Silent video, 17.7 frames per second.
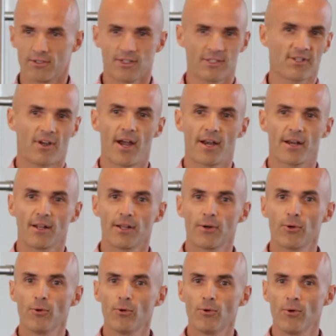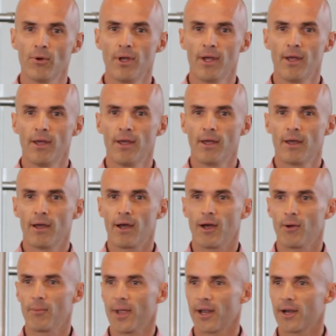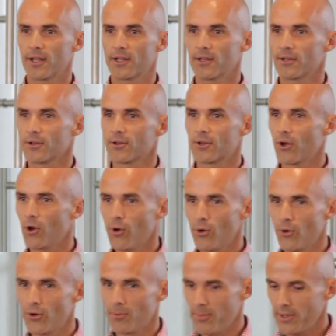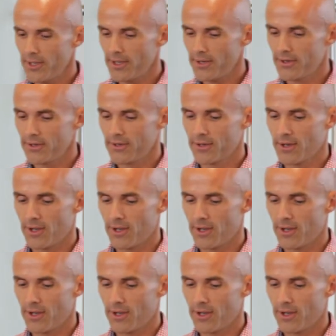design a little um, and I can code a bit.